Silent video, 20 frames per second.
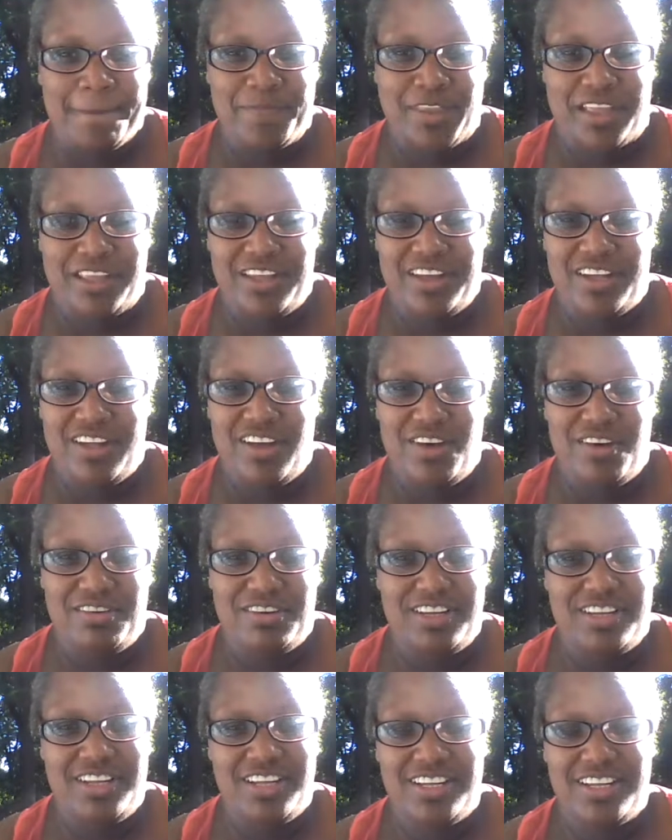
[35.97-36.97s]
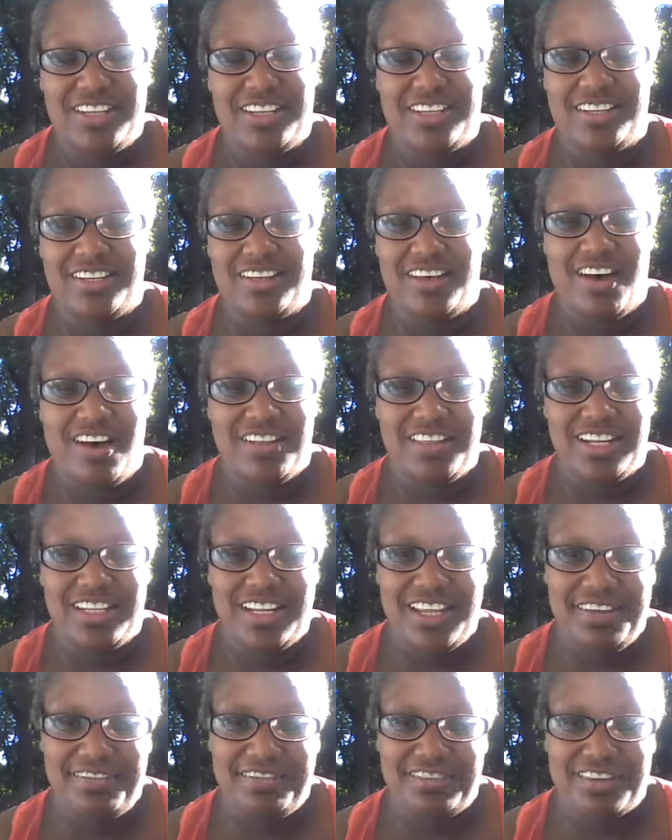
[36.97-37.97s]
you know, all the
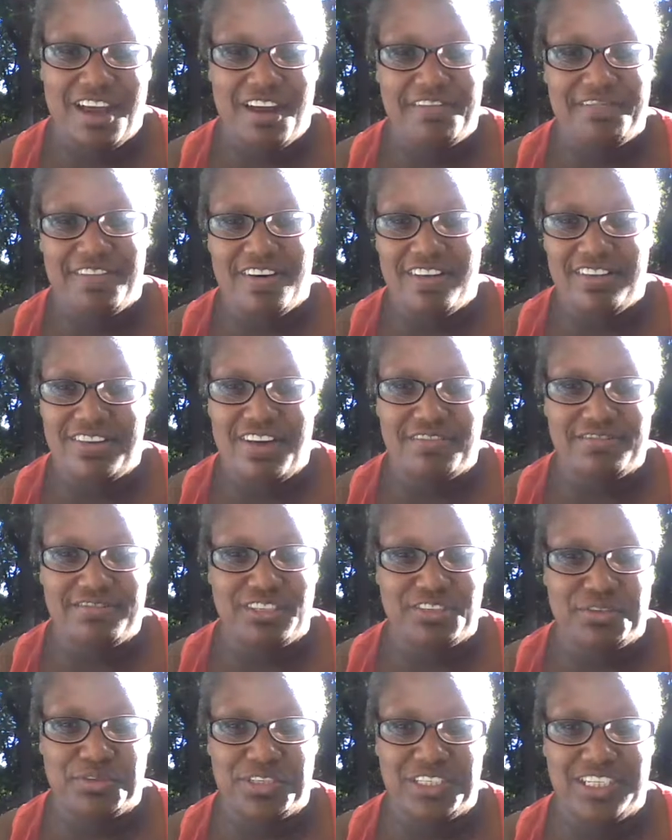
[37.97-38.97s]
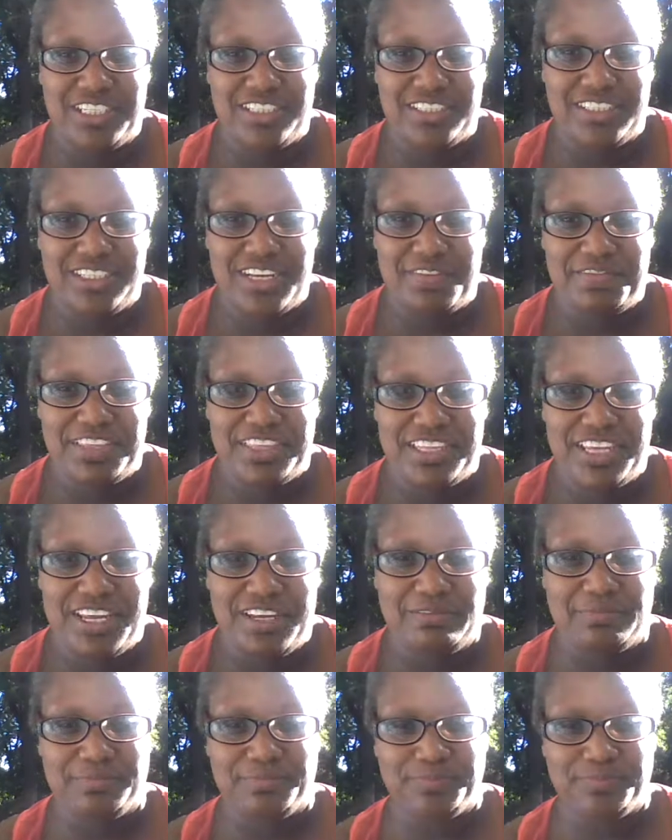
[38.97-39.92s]
leaves start falling off the trees and everything.